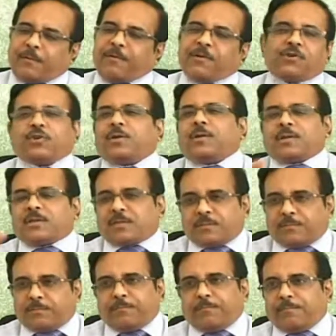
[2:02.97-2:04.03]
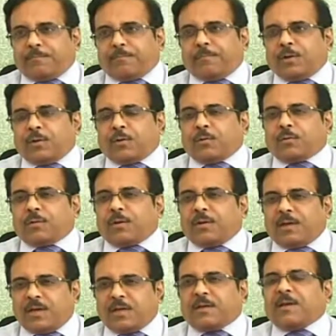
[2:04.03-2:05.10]
prevention is,
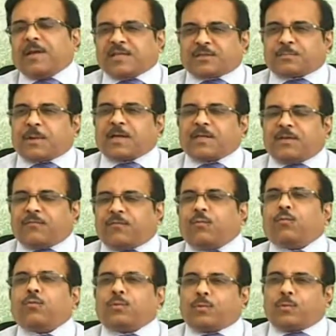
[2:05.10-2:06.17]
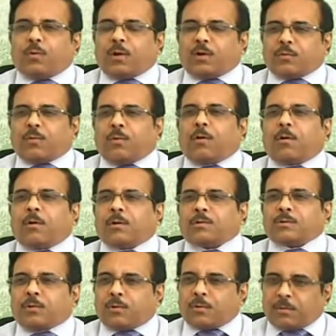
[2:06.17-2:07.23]
eat less spicy food, no
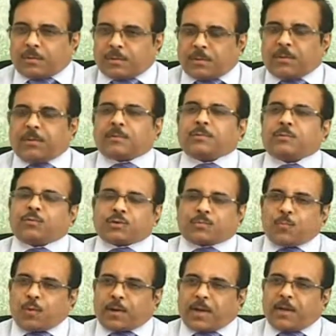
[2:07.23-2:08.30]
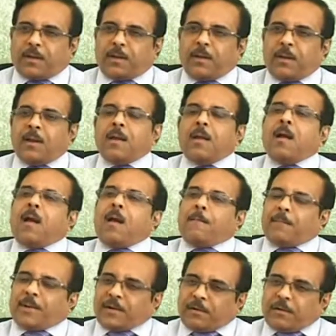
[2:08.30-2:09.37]
alcohols or no smoking.
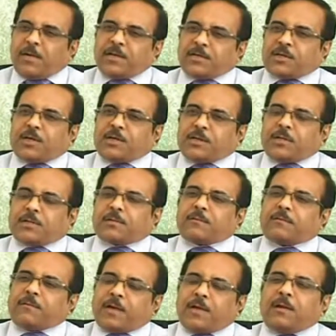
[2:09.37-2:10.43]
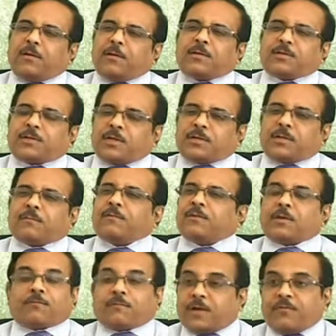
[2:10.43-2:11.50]
But early stages, very early stages,
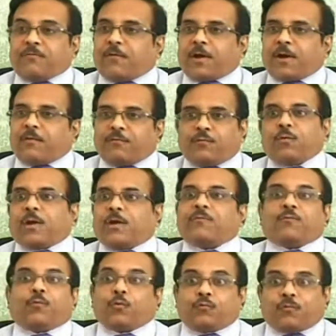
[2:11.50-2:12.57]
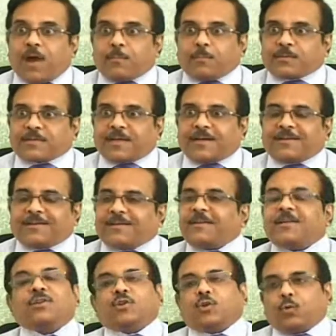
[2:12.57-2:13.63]
which are very far and few, again 4 to 5%,
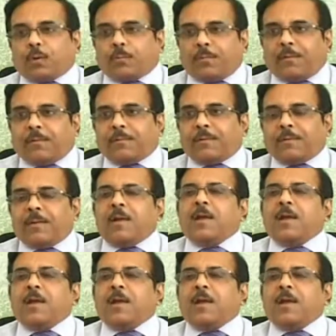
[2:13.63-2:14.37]
it's curable.